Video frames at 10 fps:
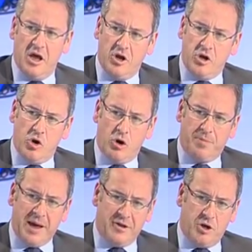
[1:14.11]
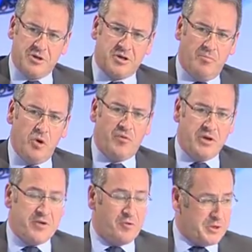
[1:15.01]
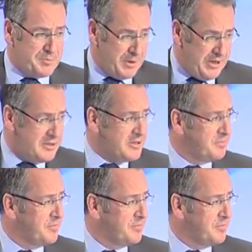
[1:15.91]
Europe and the US are moving at different speeds